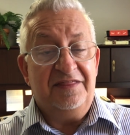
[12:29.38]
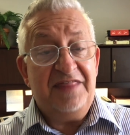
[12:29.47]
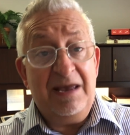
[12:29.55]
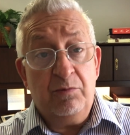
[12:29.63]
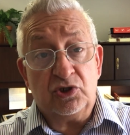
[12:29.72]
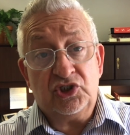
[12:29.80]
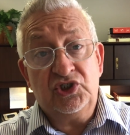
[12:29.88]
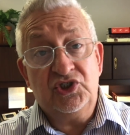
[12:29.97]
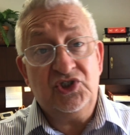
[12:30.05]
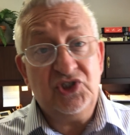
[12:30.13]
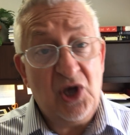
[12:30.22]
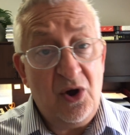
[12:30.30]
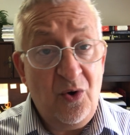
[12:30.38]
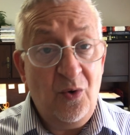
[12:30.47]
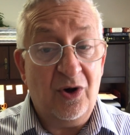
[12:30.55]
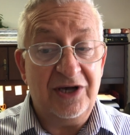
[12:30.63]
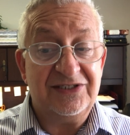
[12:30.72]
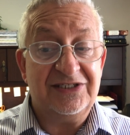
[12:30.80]
They were
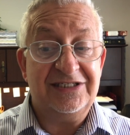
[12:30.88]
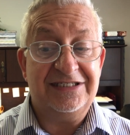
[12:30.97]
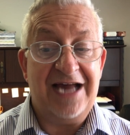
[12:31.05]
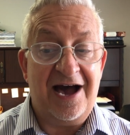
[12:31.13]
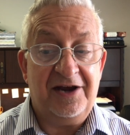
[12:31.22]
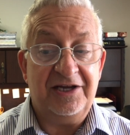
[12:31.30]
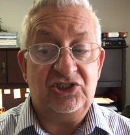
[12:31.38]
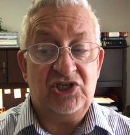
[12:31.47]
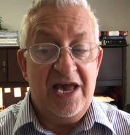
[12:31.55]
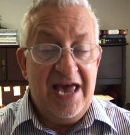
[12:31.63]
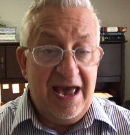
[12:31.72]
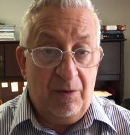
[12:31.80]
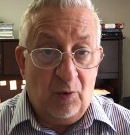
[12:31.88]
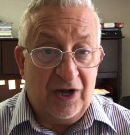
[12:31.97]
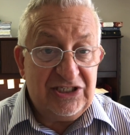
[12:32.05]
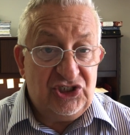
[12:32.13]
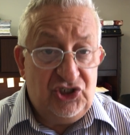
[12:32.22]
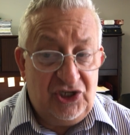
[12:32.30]
so astonished at
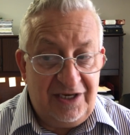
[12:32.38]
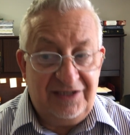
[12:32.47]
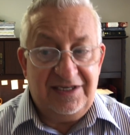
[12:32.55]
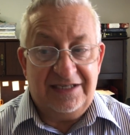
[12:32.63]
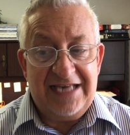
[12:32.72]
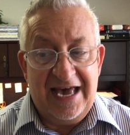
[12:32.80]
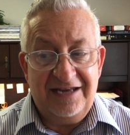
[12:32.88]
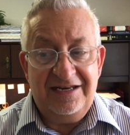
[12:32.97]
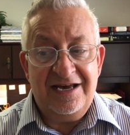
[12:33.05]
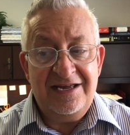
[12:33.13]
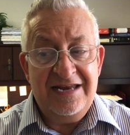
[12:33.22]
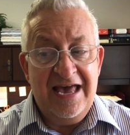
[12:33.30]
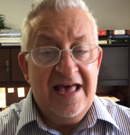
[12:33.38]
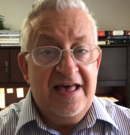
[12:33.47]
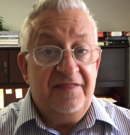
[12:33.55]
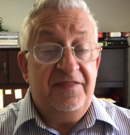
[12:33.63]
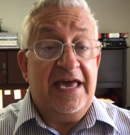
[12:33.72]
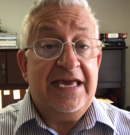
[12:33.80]
what Jesus had done,
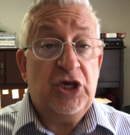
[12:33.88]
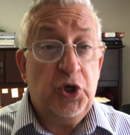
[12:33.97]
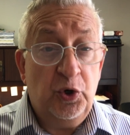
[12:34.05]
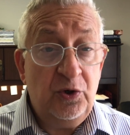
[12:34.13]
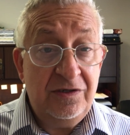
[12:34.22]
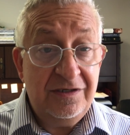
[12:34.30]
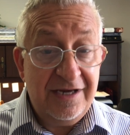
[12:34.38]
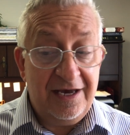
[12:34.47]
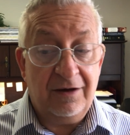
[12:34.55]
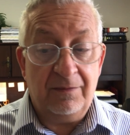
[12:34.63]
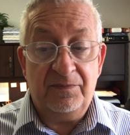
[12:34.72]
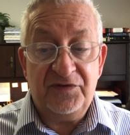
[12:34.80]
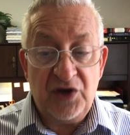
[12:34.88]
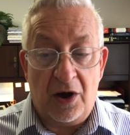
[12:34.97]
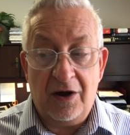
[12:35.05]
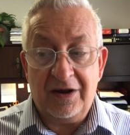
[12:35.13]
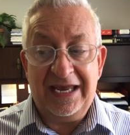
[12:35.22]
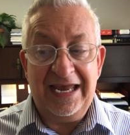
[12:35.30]
they couldn't help
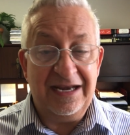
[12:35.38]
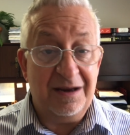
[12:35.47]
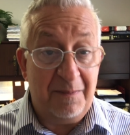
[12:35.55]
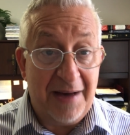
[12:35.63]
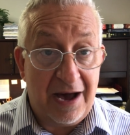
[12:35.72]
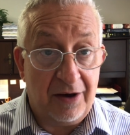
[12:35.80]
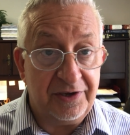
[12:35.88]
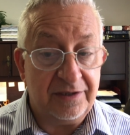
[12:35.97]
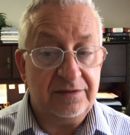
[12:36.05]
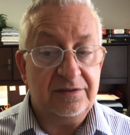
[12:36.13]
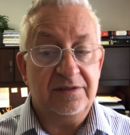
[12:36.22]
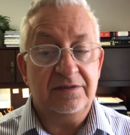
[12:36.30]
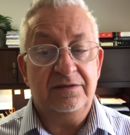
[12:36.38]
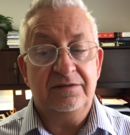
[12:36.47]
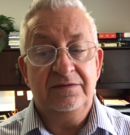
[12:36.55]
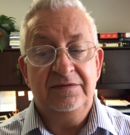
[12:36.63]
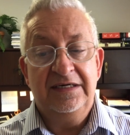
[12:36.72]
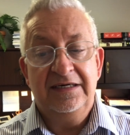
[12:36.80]
talking about it.
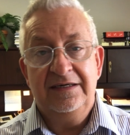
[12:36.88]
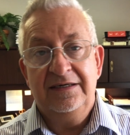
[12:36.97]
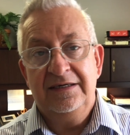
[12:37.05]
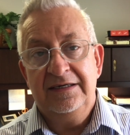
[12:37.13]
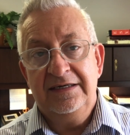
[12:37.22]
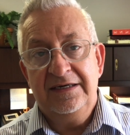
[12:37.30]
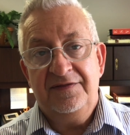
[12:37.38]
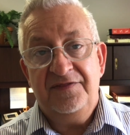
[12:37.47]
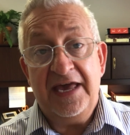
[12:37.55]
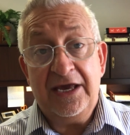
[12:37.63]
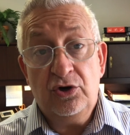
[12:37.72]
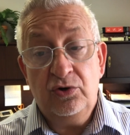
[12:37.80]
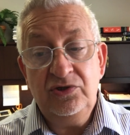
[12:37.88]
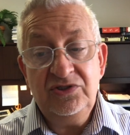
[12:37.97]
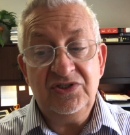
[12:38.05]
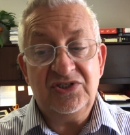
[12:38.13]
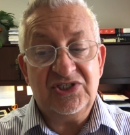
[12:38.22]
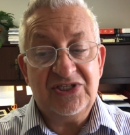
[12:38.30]
They
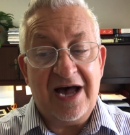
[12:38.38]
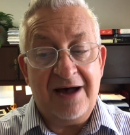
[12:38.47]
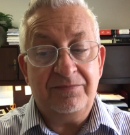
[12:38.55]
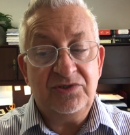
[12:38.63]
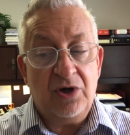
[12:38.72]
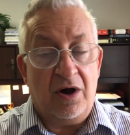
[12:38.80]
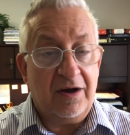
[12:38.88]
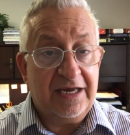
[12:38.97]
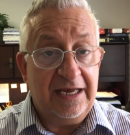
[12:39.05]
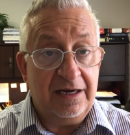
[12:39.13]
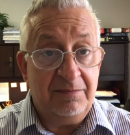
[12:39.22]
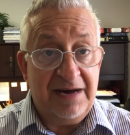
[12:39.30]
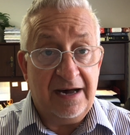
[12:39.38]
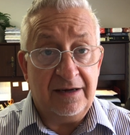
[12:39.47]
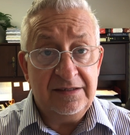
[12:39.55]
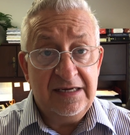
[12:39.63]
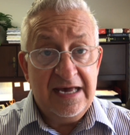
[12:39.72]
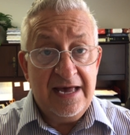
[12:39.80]
couldn't stop talking
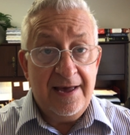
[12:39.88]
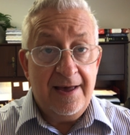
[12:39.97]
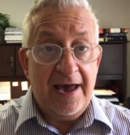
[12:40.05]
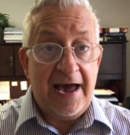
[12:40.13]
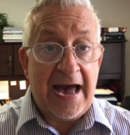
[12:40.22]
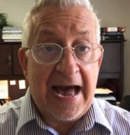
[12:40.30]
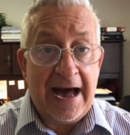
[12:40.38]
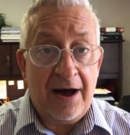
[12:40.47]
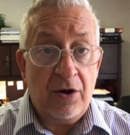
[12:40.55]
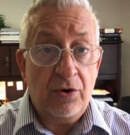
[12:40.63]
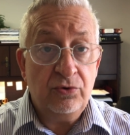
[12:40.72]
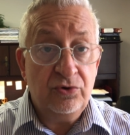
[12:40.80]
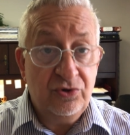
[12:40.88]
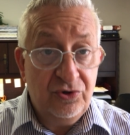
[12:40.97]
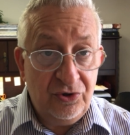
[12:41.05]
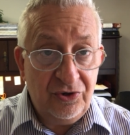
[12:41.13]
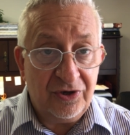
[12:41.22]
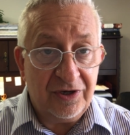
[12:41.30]
about how
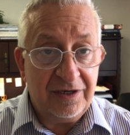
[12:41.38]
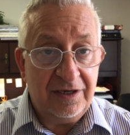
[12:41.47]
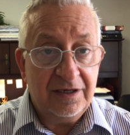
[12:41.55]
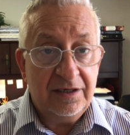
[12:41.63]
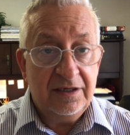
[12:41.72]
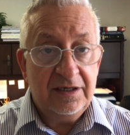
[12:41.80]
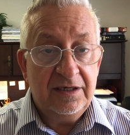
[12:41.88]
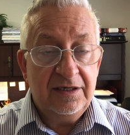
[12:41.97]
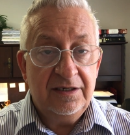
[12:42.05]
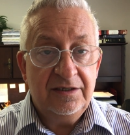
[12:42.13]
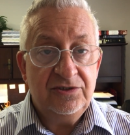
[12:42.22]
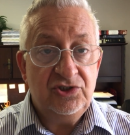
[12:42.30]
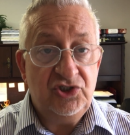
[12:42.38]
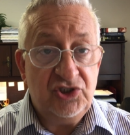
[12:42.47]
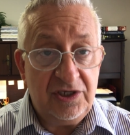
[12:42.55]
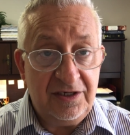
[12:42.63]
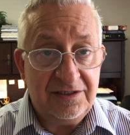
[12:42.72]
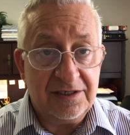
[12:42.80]
good
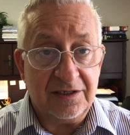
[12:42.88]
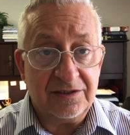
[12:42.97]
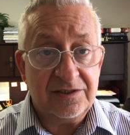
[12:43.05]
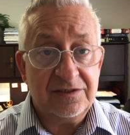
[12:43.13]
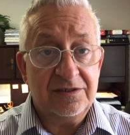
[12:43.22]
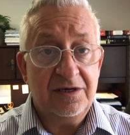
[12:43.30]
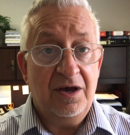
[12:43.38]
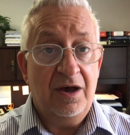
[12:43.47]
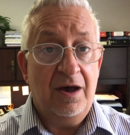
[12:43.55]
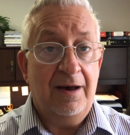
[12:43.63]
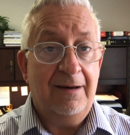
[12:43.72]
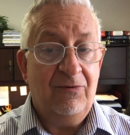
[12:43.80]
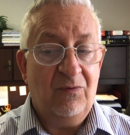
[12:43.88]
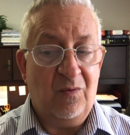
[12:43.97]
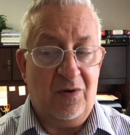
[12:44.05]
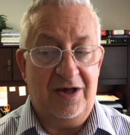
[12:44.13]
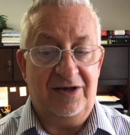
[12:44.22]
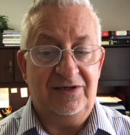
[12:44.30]
Jesus
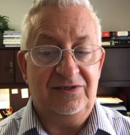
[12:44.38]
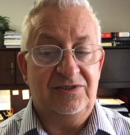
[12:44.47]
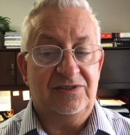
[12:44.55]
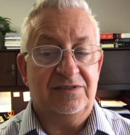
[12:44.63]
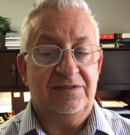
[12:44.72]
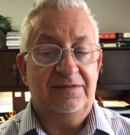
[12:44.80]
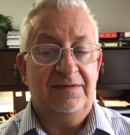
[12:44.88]
was.